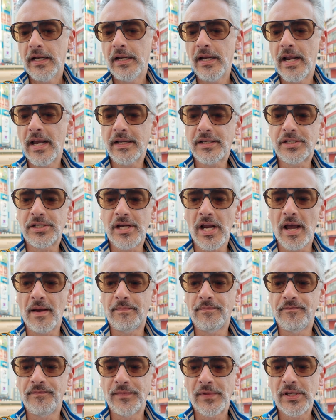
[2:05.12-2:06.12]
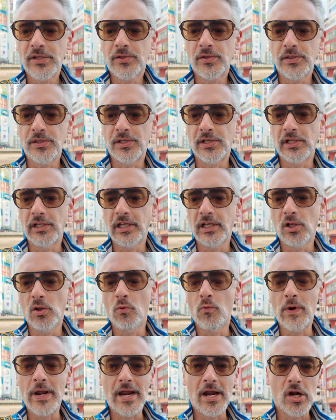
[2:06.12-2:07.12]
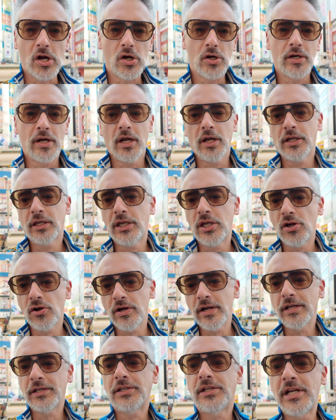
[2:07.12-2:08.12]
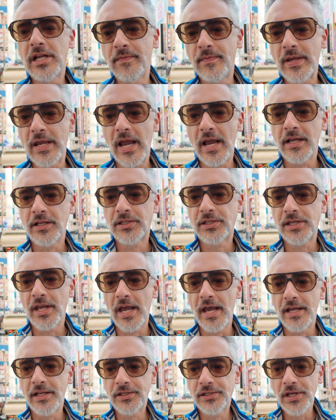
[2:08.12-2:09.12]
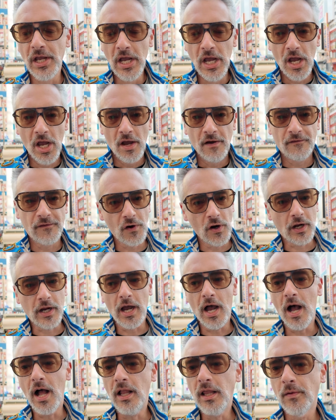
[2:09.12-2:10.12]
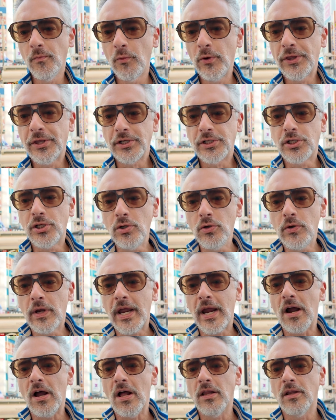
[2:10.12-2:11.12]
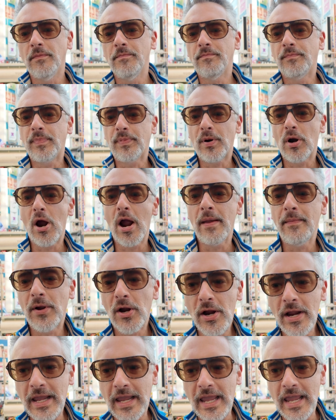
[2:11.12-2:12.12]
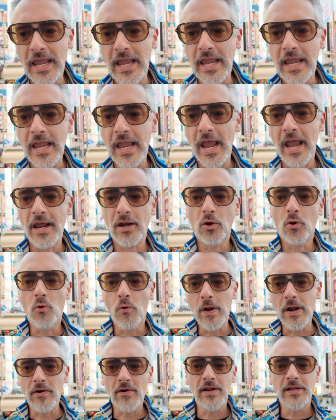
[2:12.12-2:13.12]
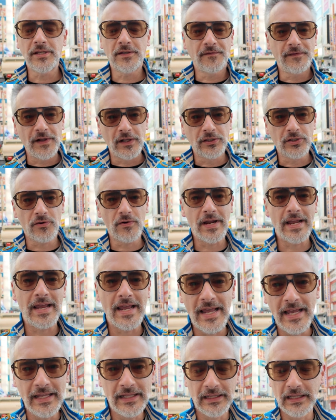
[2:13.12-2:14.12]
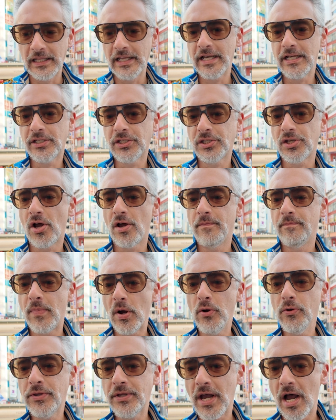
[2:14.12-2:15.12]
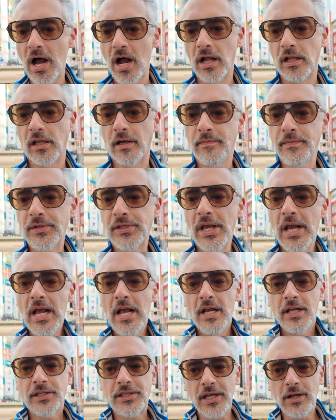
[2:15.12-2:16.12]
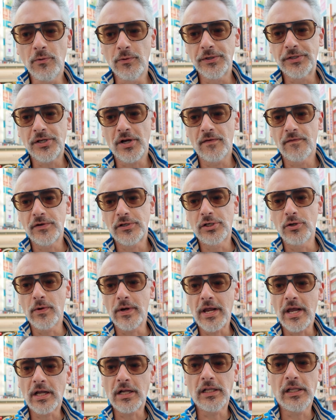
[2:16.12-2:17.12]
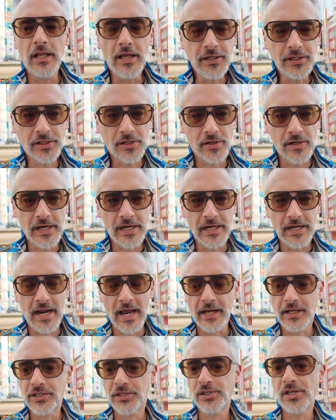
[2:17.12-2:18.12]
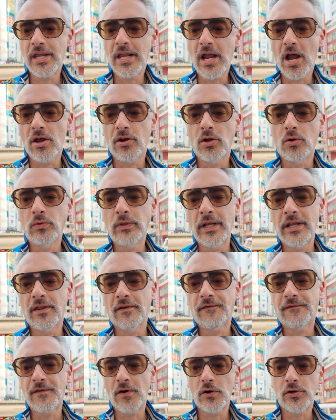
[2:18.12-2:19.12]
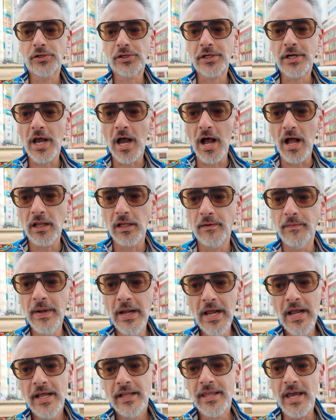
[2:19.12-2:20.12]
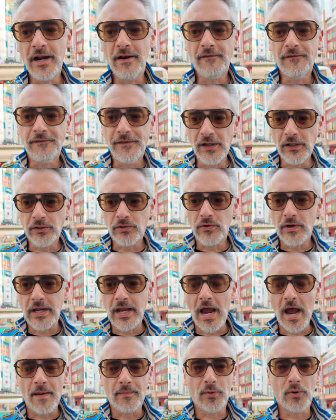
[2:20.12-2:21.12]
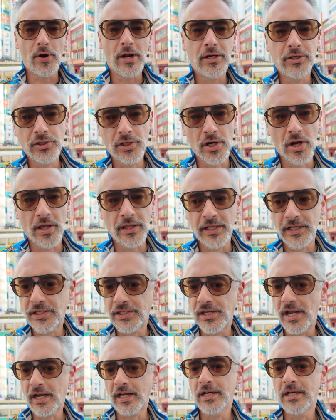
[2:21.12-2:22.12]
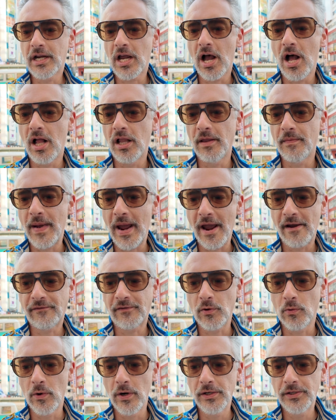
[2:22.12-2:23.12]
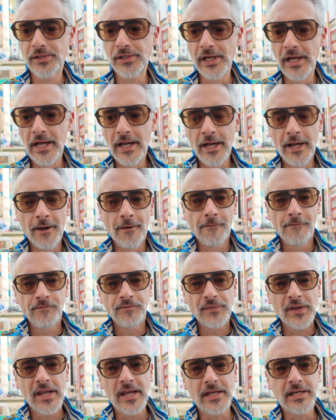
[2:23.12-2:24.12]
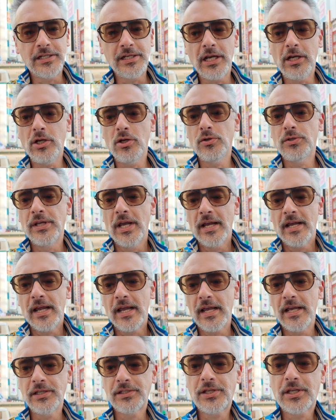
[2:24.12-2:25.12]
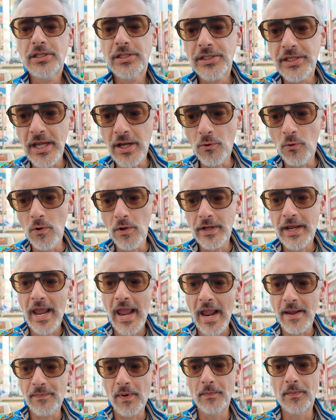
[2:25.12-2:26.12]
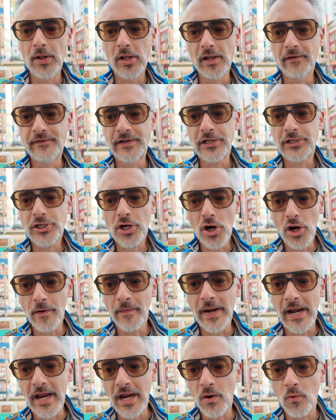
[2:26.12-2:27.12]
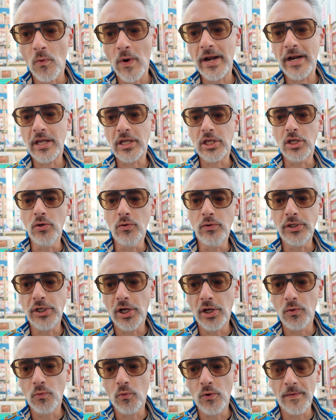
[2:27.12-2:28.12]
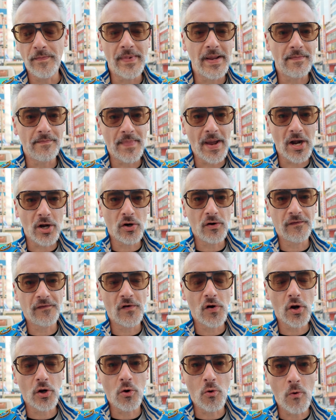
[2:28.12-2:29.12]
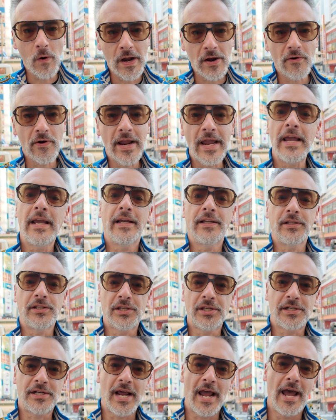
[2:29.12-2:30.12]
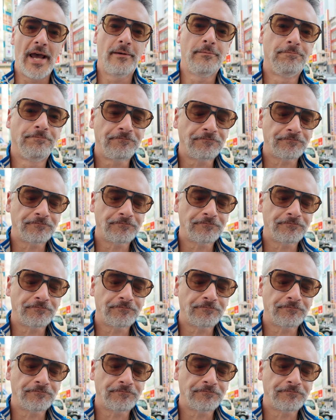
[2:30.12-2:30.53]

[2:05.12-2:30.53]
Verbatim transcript: Next up, this one's a little weird. Curious DBA says, for a column with a two-column primary key and queries filtering in lists on both columns, SQL Server is doing a clustered index seek on only the first column, then a filtering operation on the second column afterwards. He continues, is SQL capable of determining when a union would be better for a query instead?